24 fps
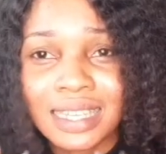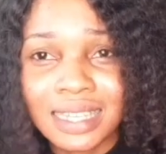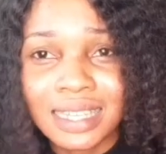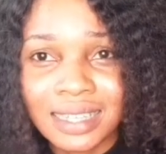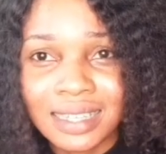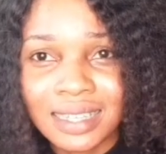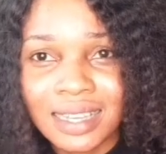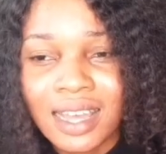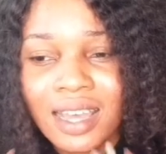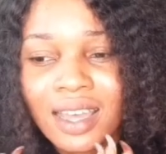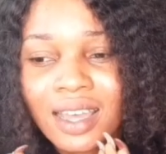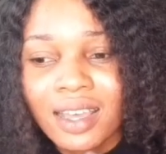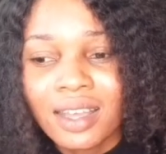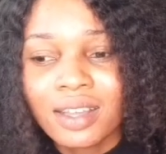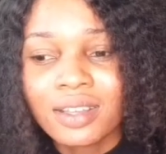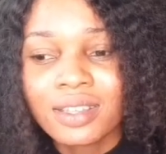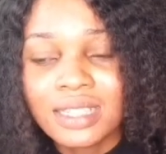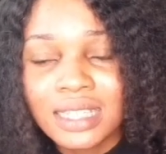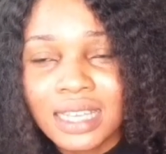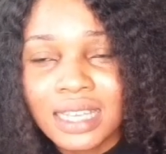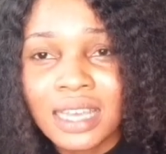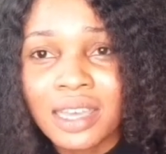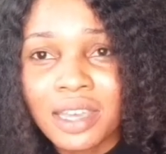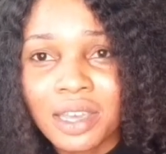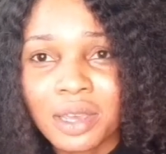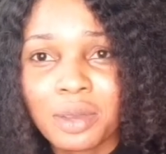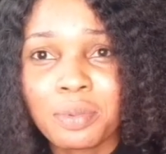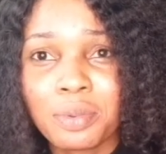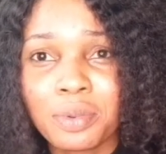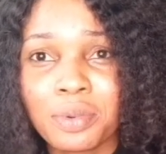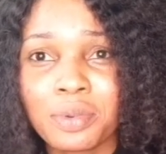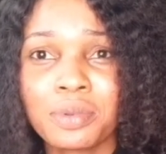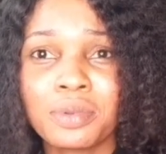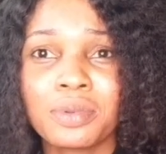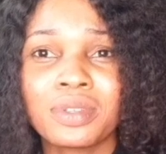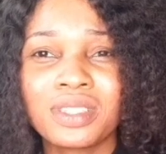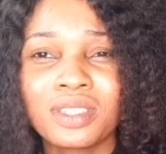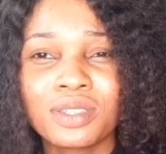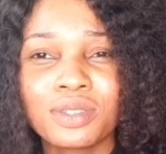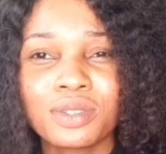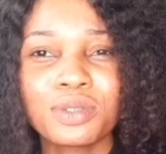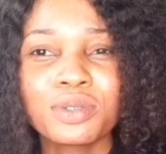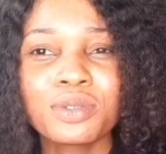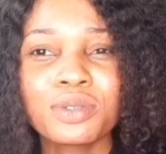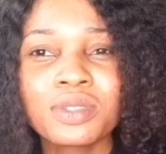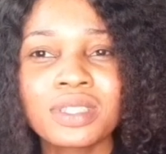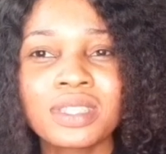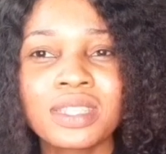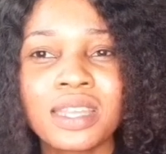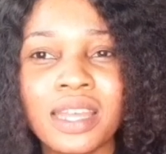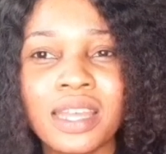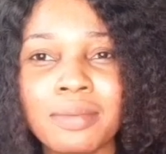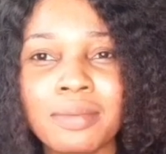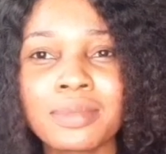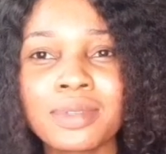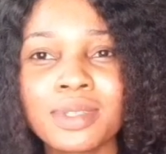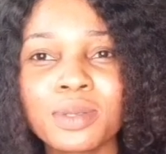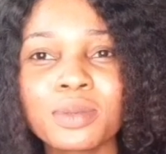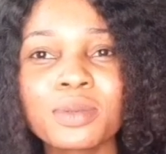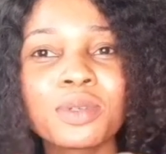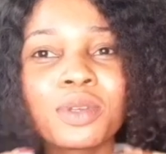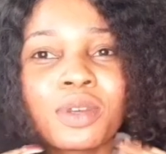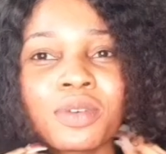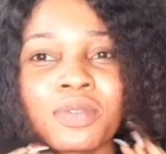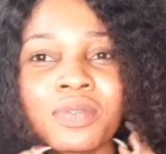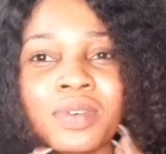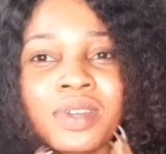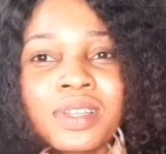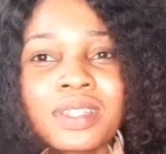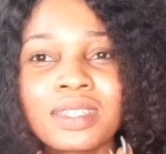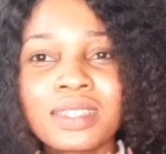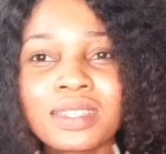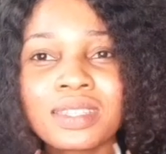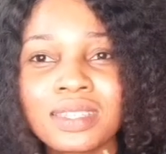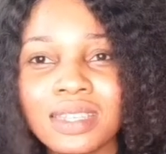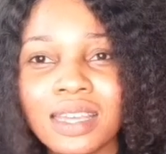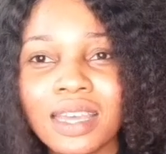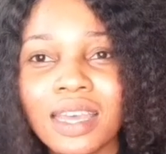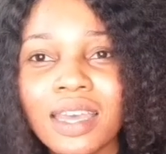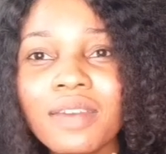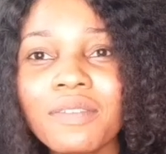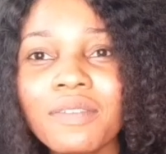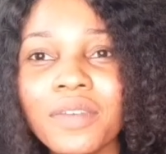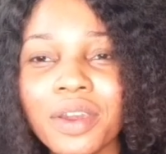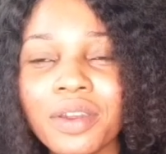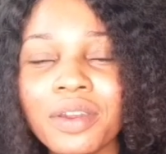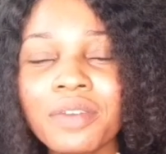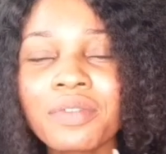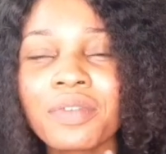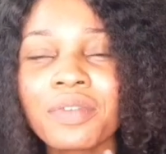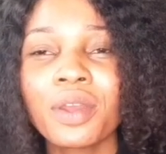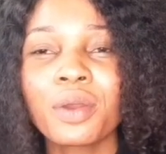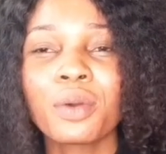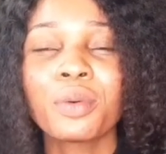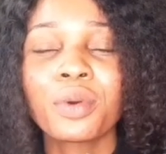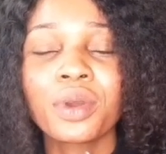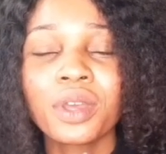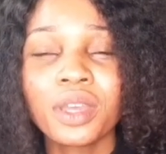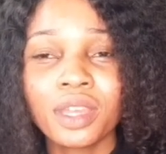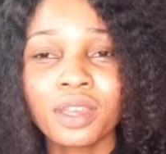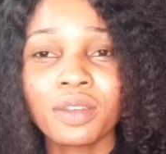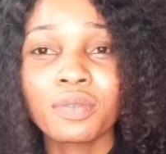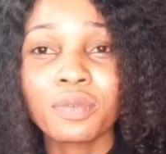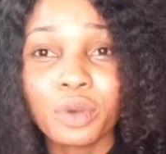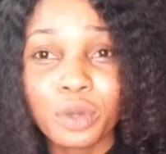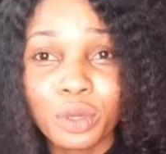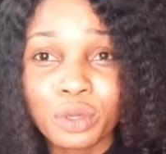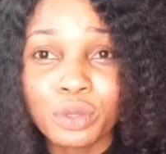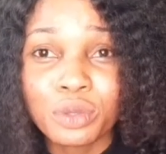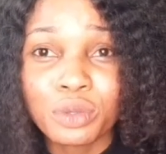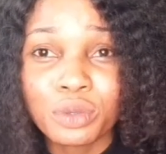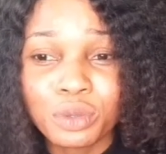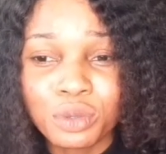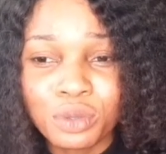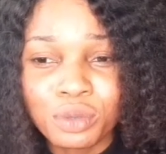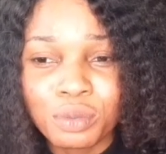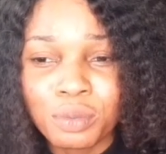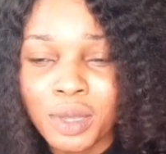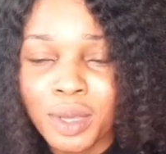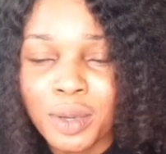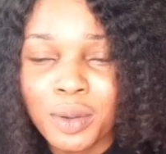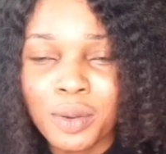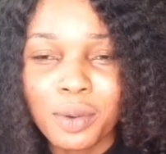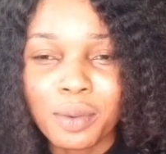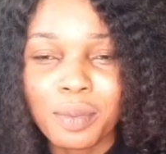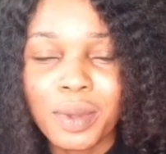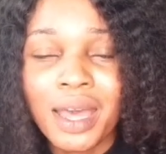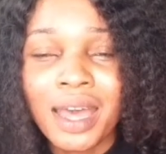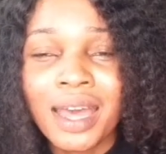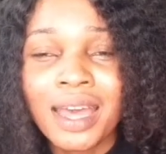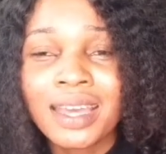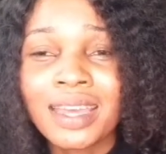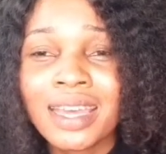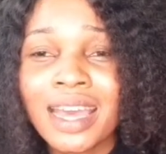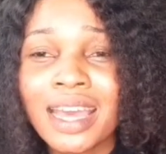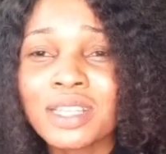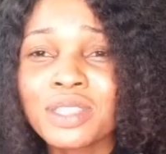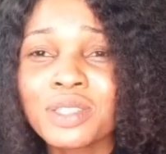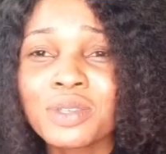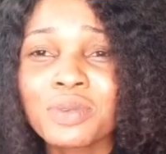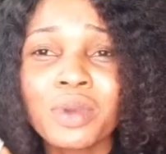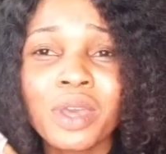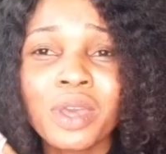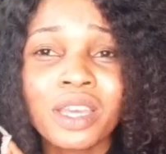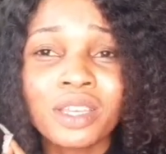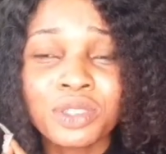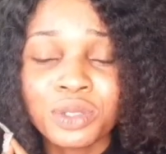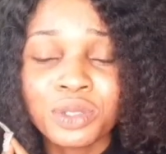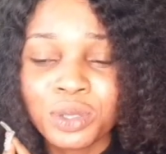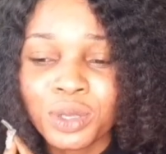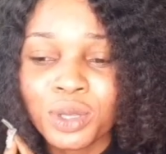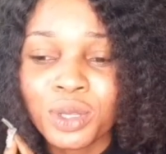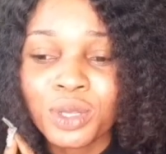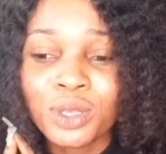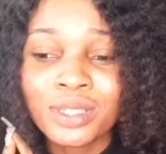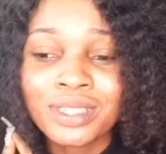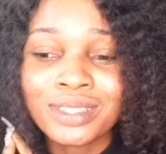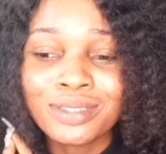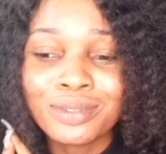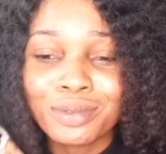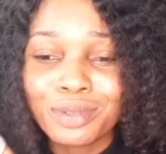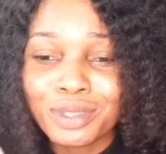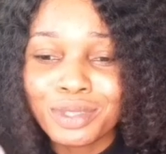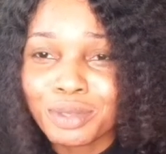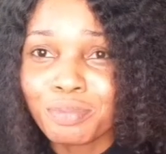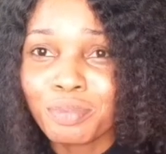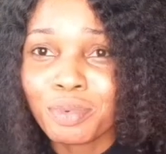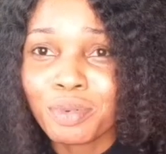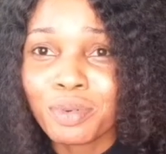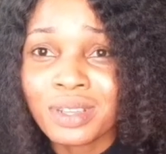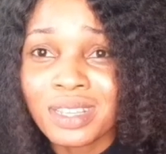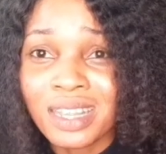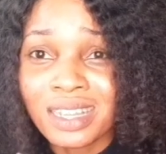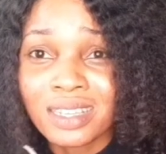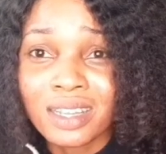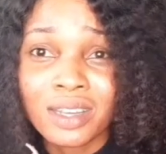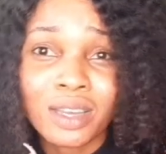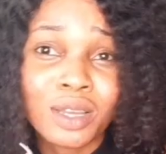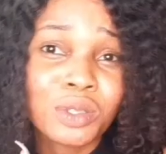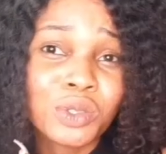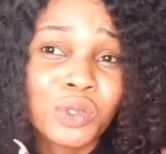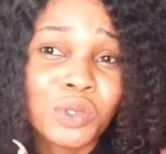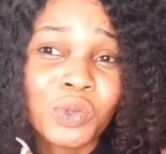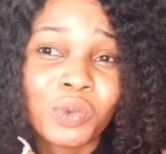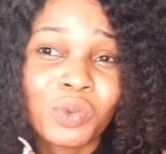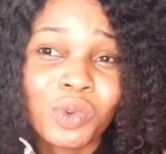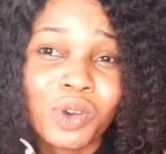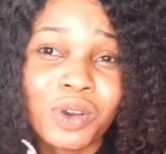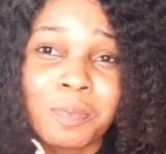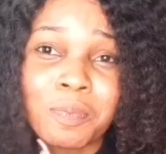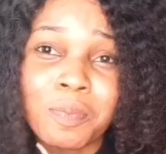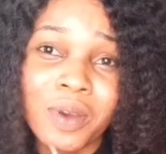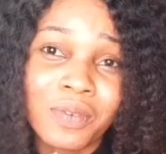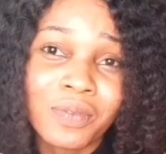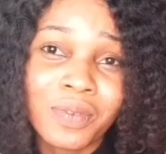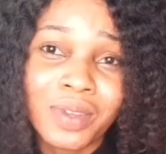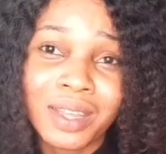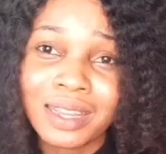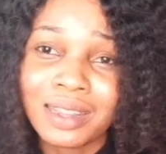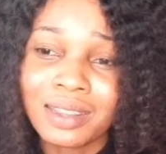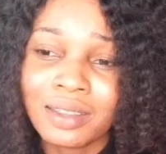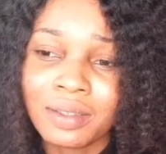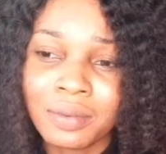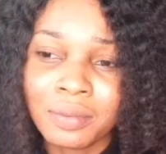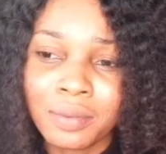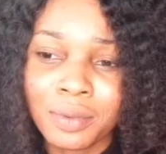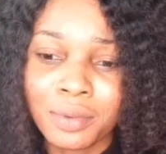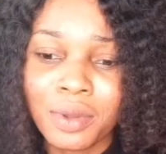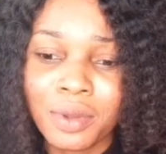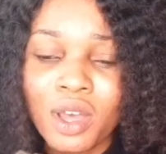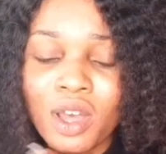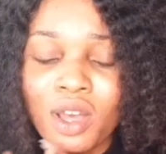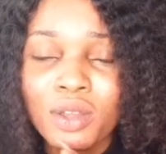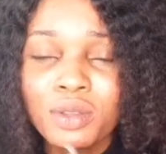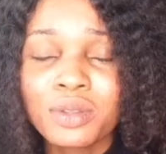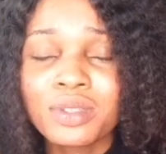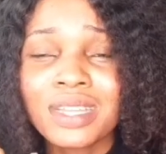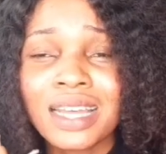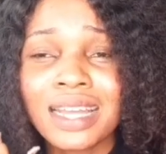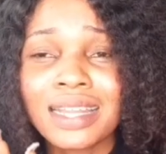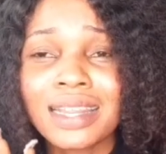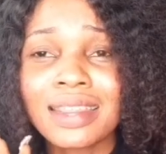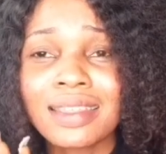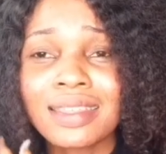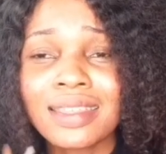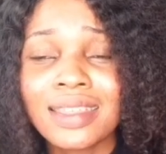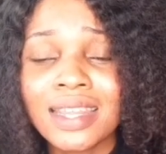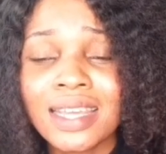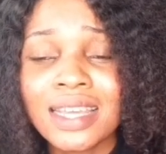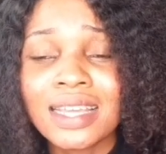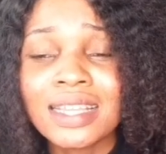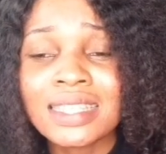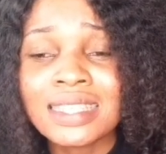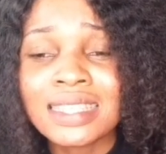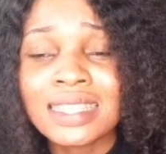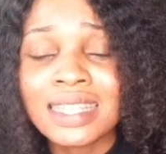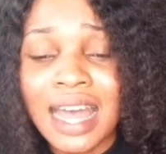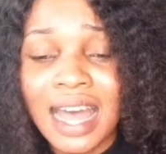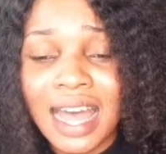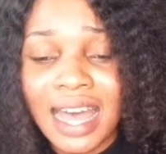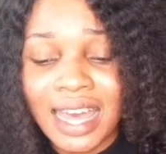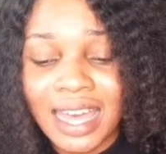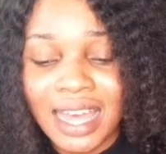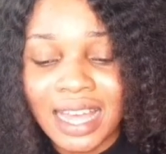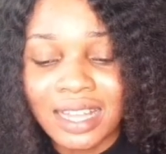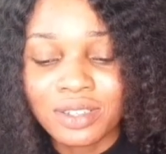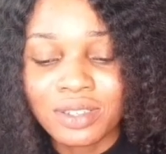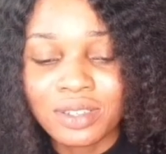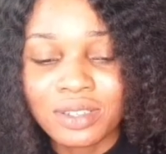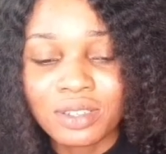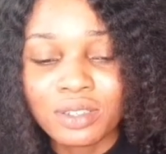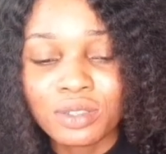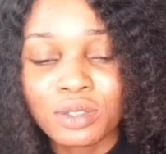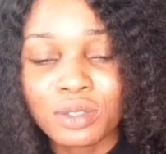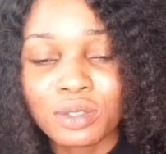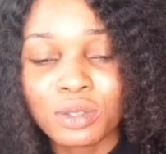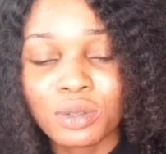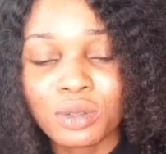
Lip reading: skincare products, use them too. Your face is very, very okay for you to do makeup. Guys, you will enjoy those products and they're going to work perfectly. You know, those are the things that I actually saw that